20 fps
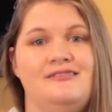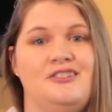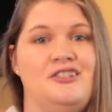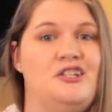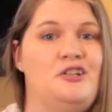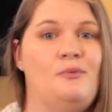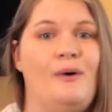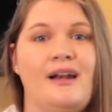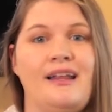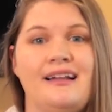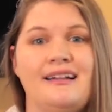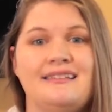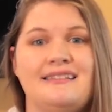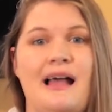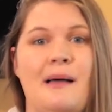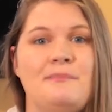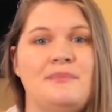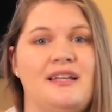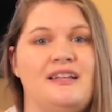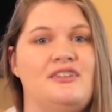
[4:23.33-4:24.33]
Do you want to
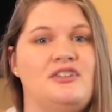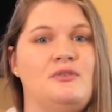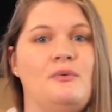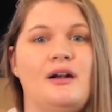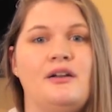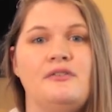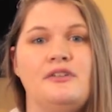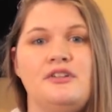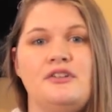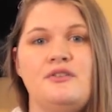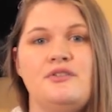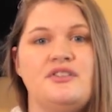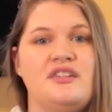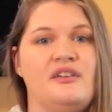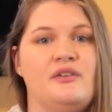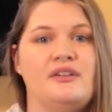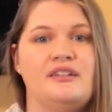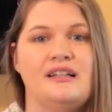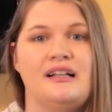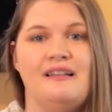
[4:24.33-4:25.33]
accept it? Do you want to reduce
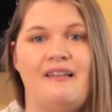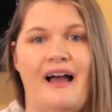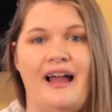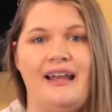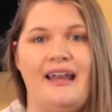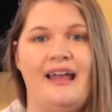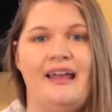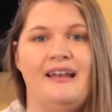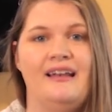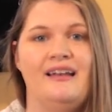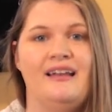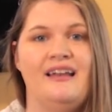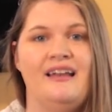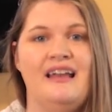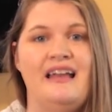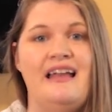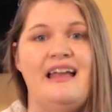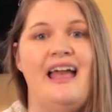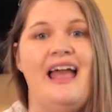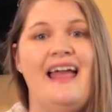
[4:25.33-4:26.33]
it or decline it?
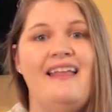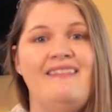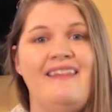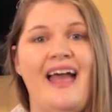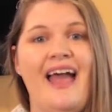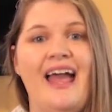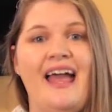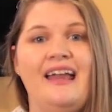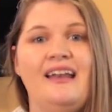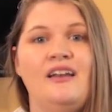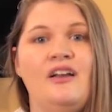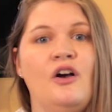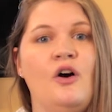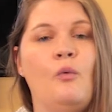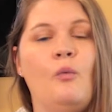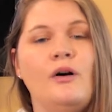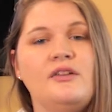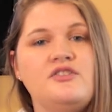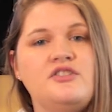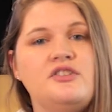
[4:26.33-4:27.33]
And then
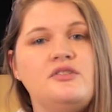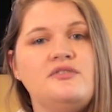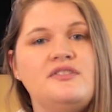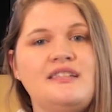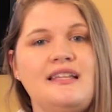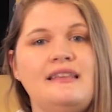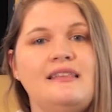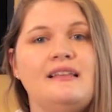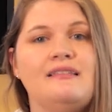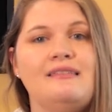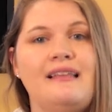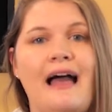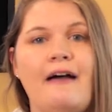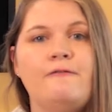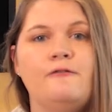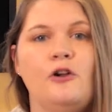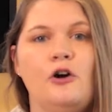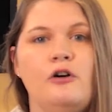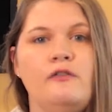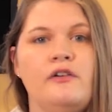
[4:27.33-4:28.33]
once you see the
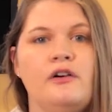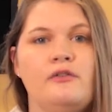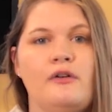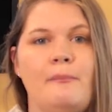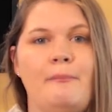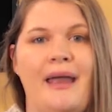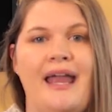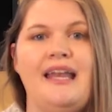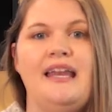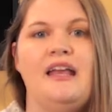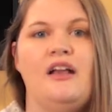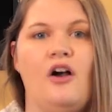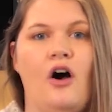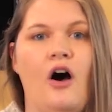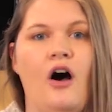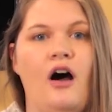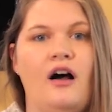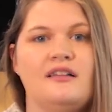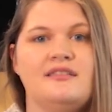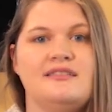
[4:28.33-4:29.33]
leftover remaining
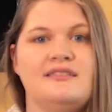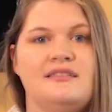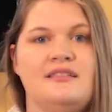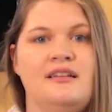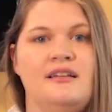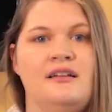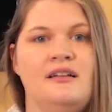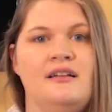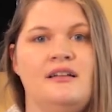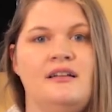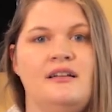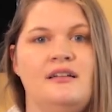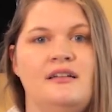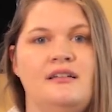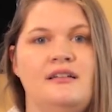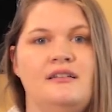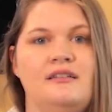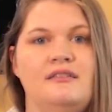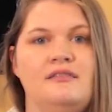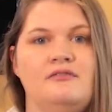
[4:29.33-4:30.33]
cost,
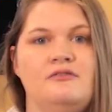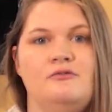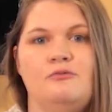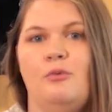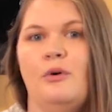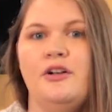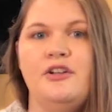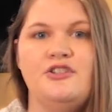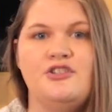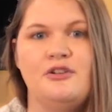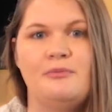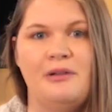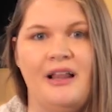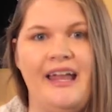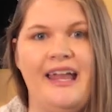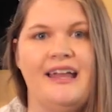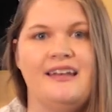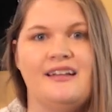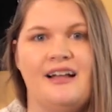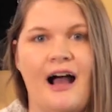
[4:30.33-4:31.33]
what is your
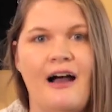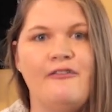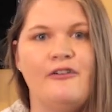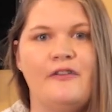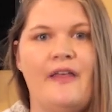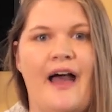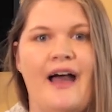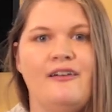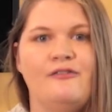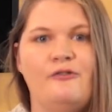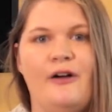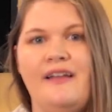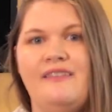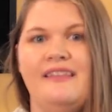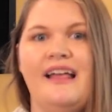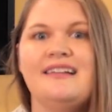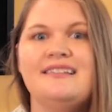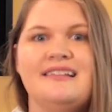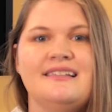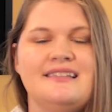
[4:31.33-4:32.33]
plan to cover that, right?
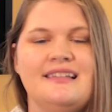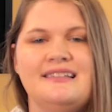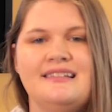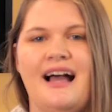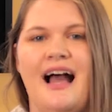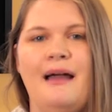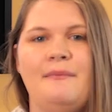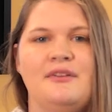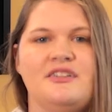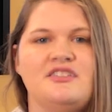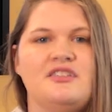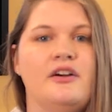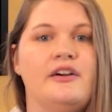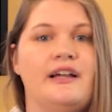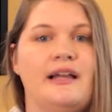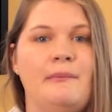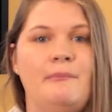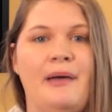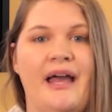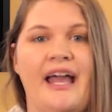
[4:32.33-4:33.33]
This is the time to
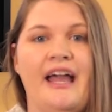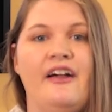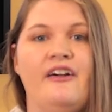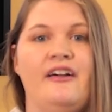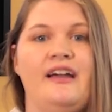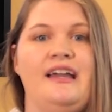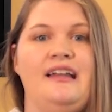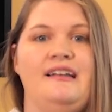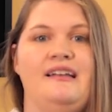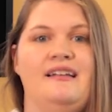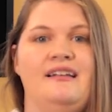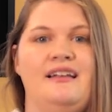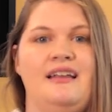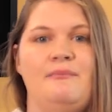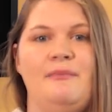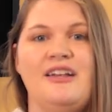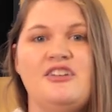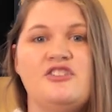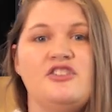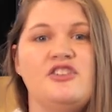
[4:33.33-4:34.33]
start comparing.
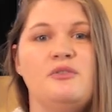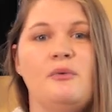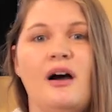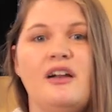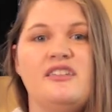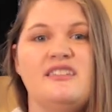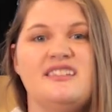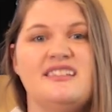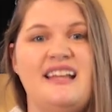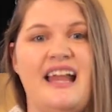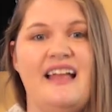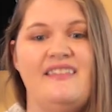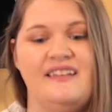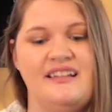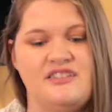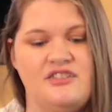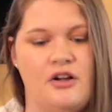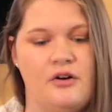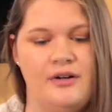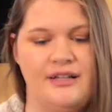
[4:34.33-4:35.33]
Make sure you understand
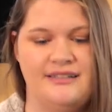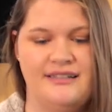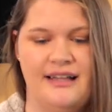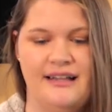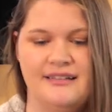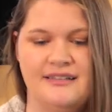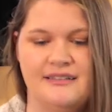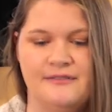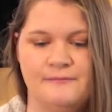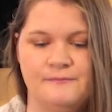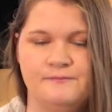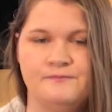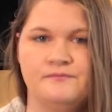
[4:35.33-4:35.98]
these notices.